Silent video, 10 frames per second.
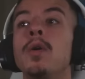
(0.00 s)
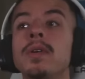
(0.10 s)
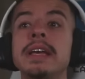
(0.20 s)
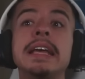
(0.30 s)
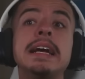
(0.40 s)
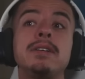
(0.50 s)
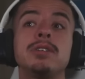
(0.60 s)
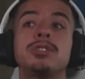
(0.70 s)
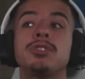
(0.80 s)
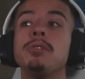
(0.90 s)
Holy
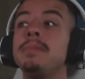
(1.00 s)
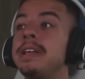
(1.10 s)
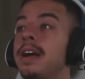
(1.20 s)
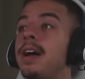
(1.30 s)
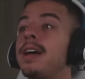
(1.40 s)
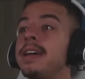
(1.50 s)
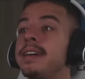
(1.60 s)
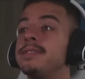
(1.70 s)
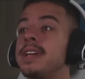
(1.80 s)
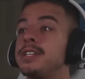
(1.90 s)
hell, so many
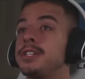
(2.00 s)
hives